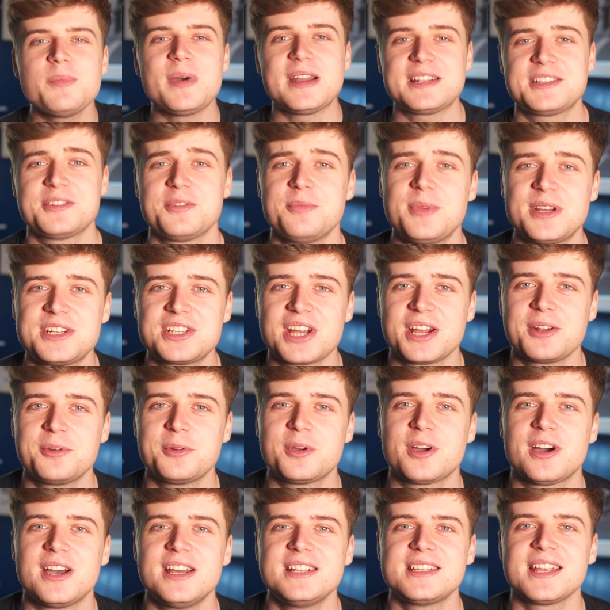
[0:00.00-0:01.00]
back to my channel,
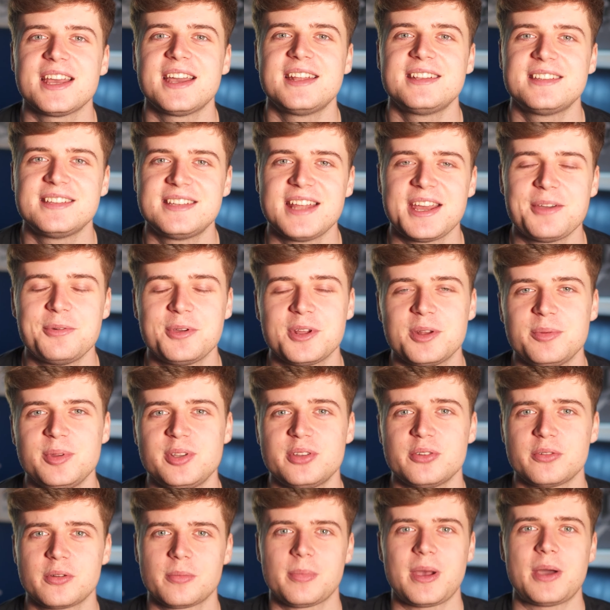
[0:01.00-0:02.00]
guys, and today we're going to be
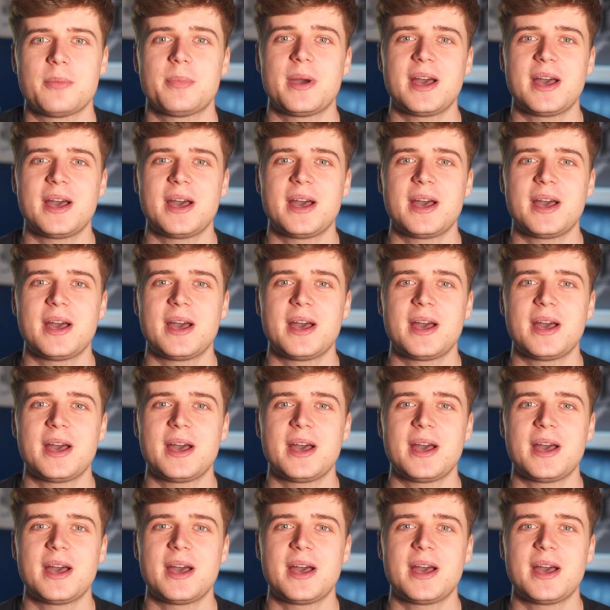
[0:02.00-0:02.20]
talking about